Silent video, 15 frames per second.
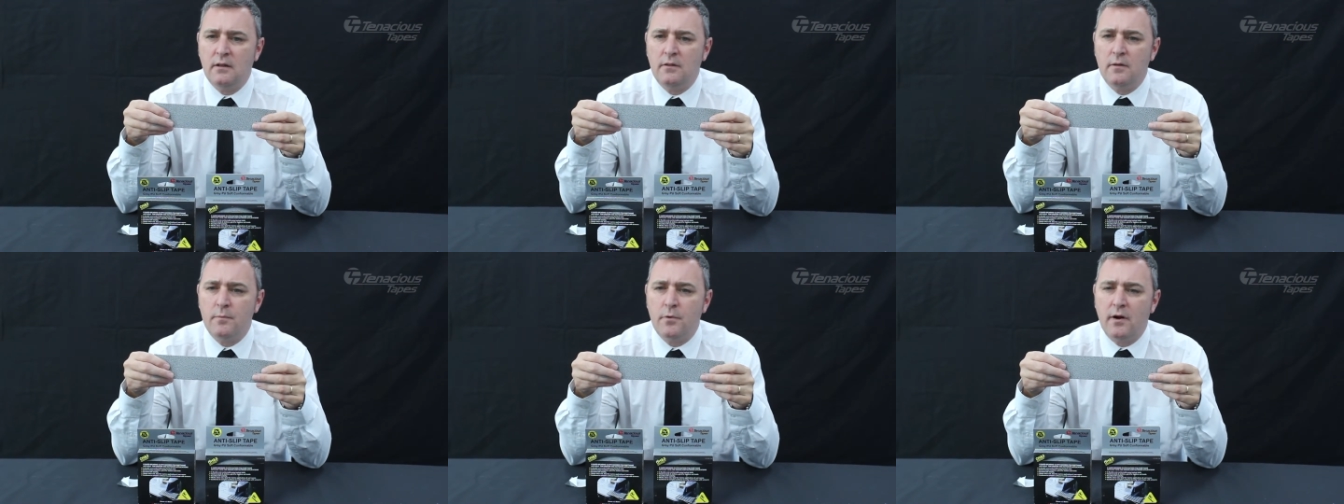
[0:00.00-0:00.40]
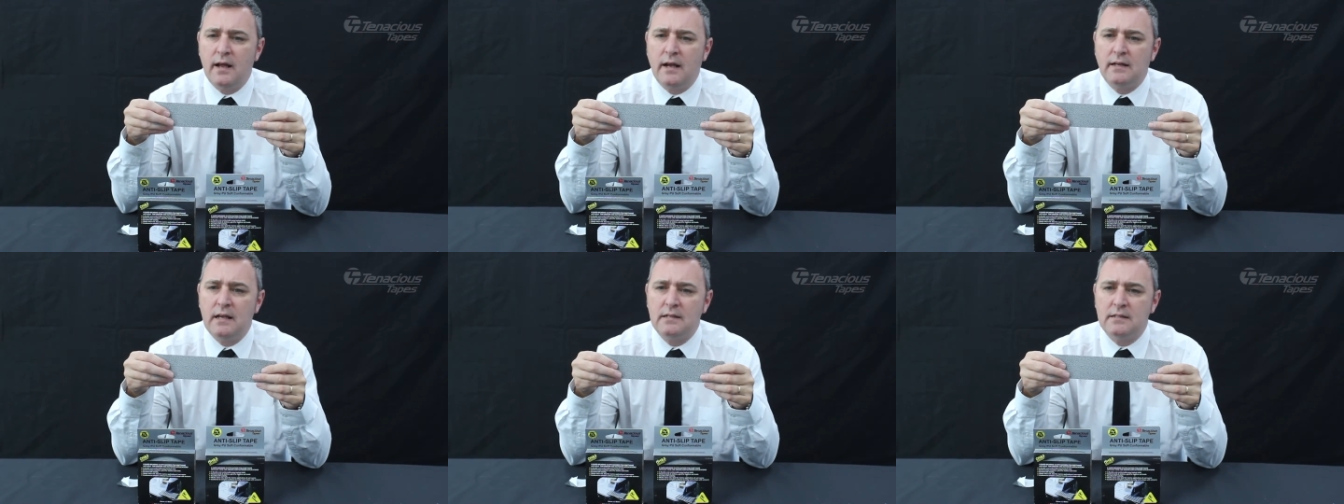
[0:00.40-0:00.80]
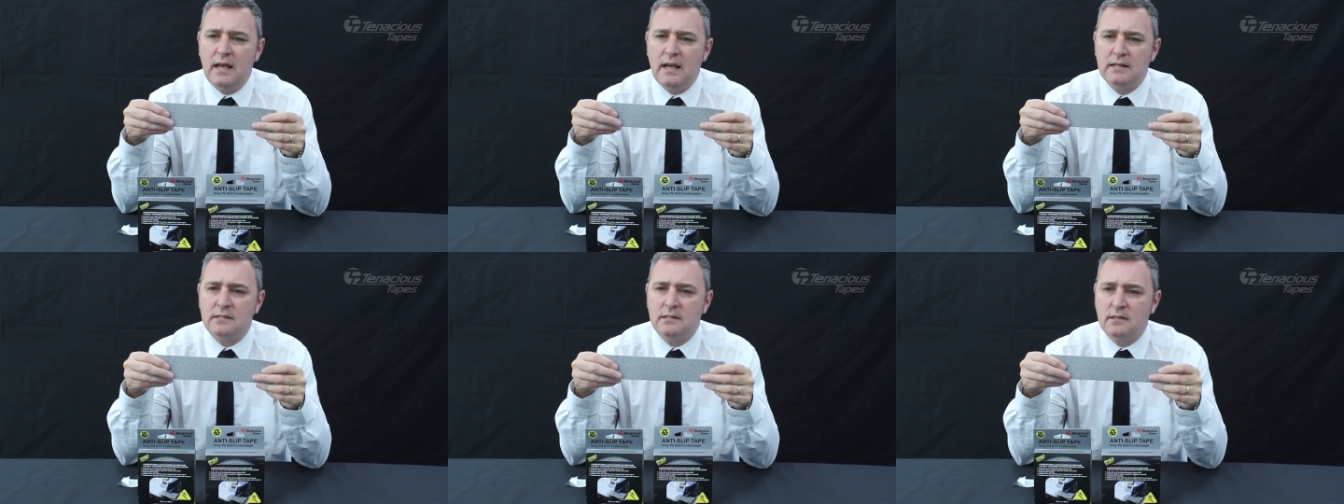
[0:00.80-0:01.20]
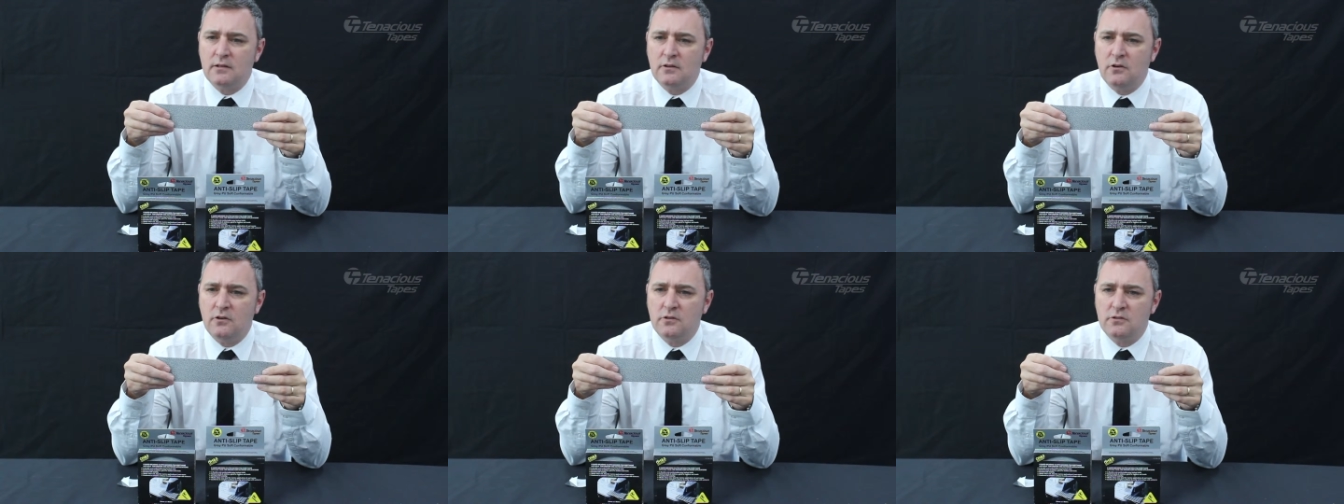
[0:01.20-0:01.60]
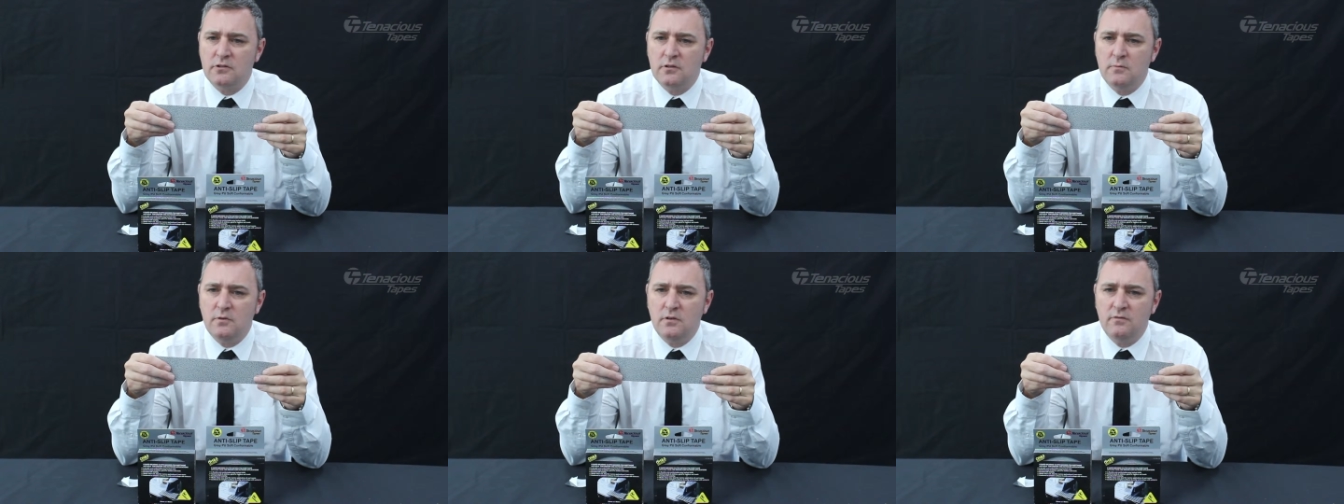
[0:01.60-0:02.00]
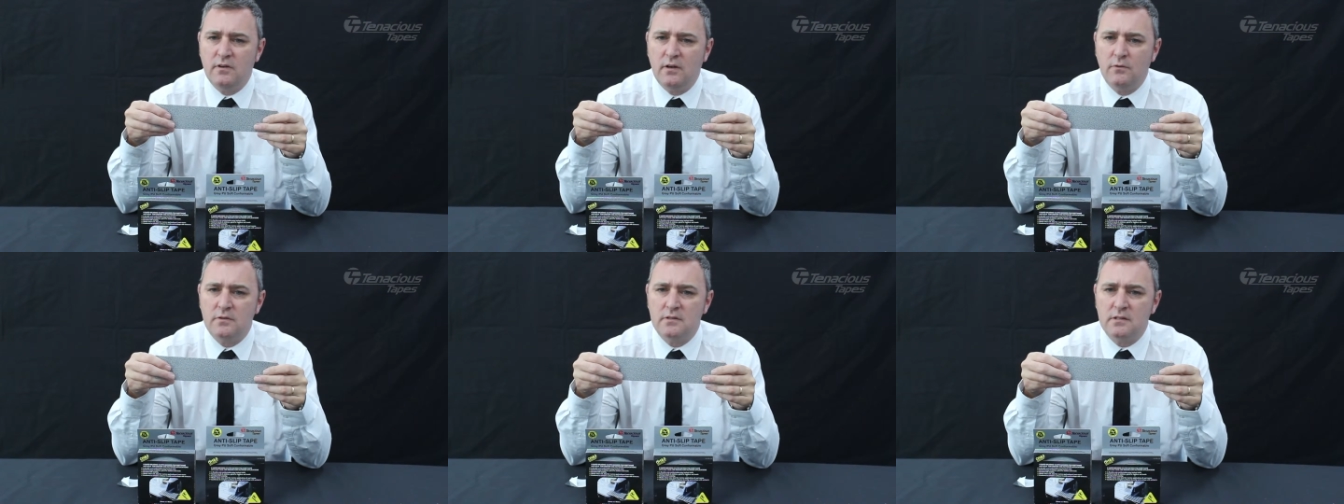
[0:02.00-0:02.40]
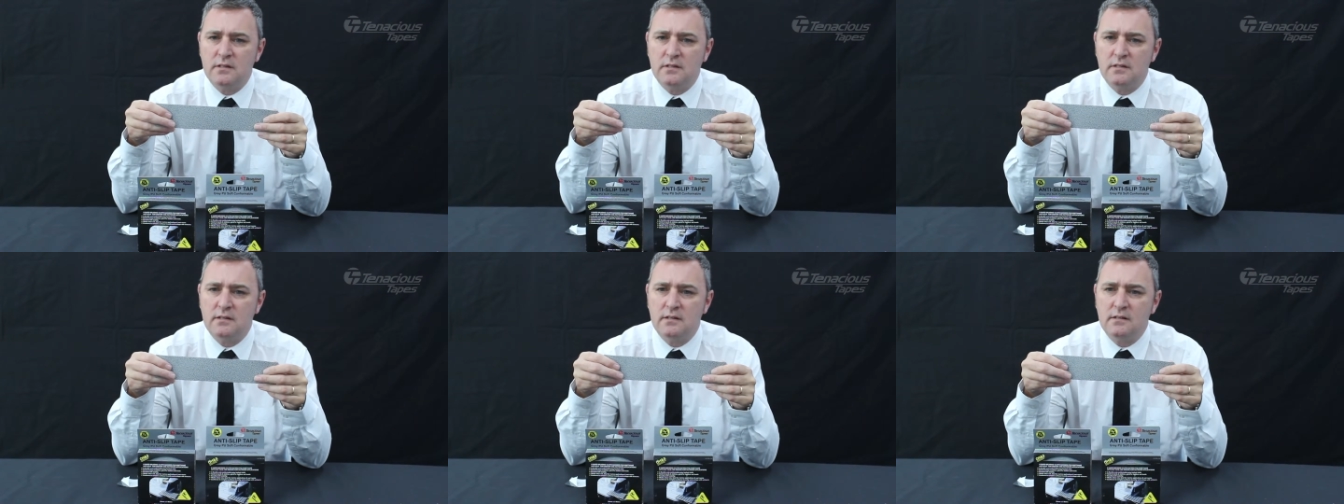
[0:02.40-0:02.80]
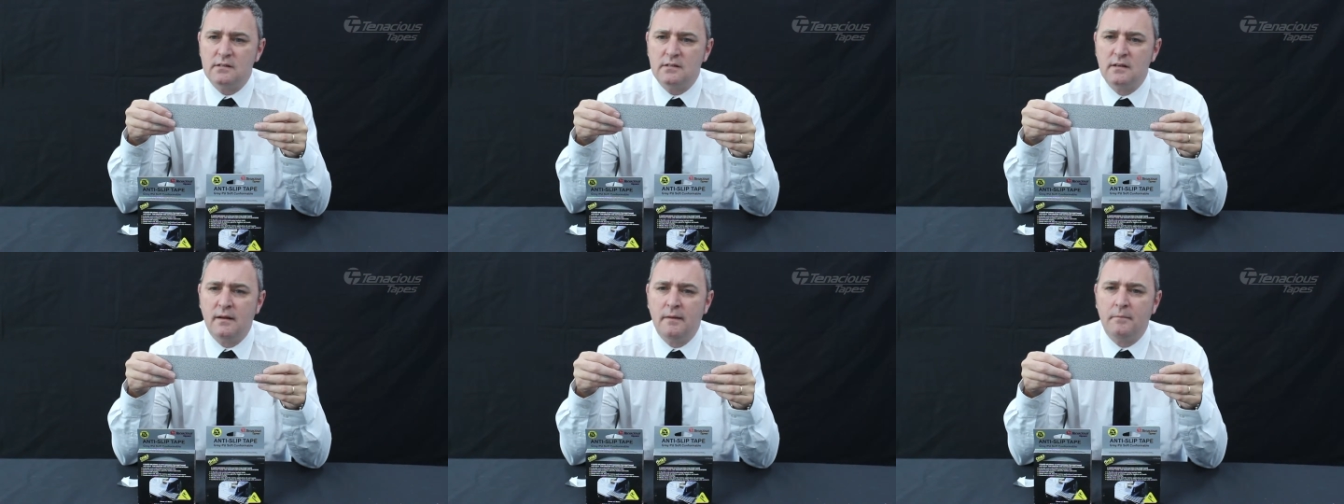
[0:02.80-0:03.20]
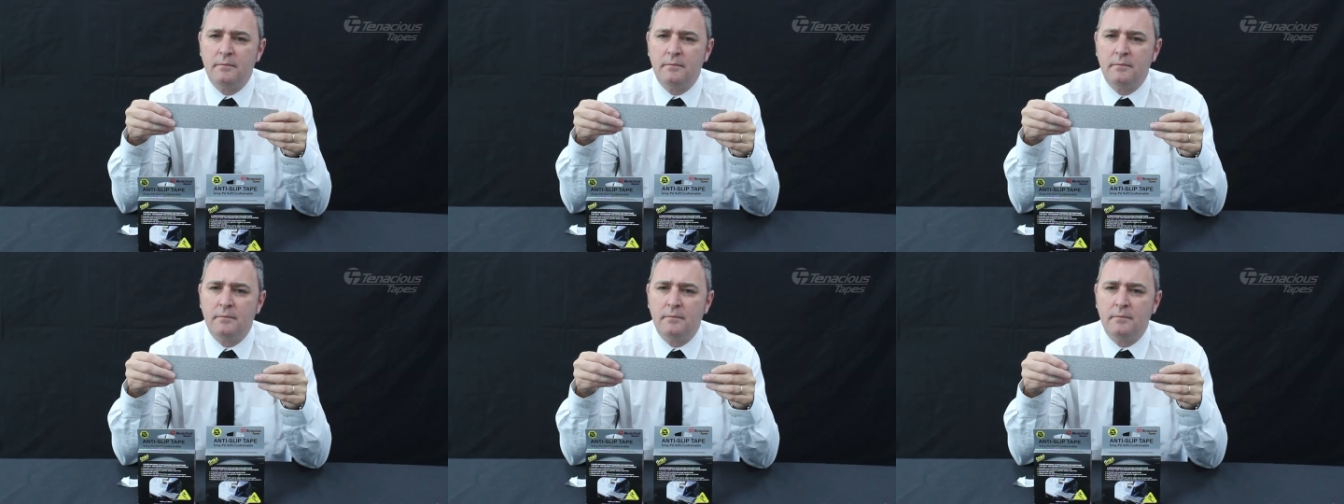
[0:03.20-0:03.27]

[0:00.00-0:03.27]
The product has excellent long-term UV resistance